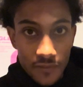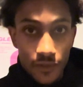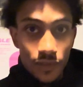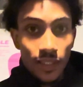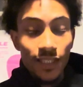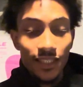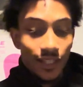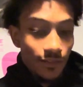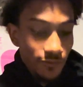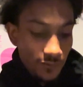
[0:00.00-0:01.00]
first instead
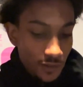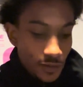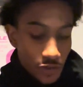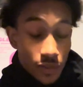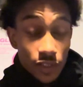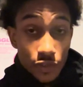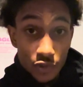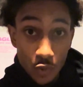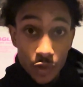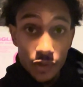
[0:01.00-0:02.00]
of using your
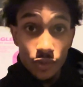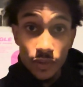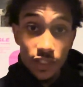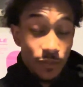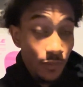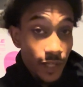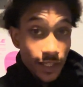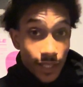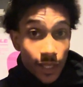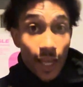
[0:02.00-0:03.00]
tornador and spraying
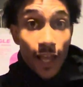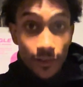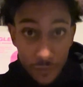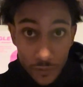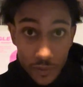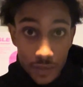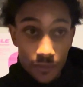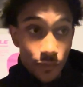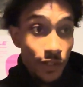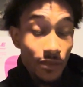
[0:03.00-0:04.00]
that everywhere
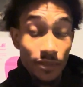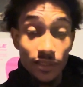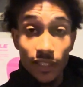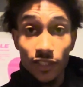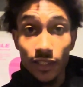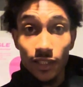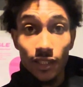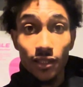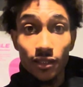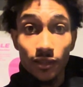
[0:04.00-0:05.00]
where it could potentially
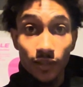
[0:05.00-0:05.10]
get